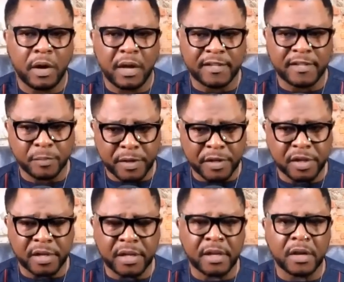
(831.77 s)

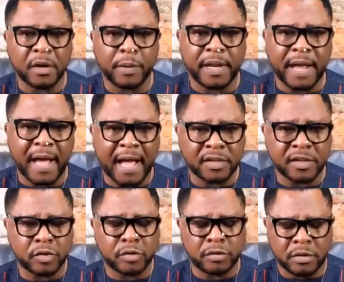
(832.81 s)
especially when it has to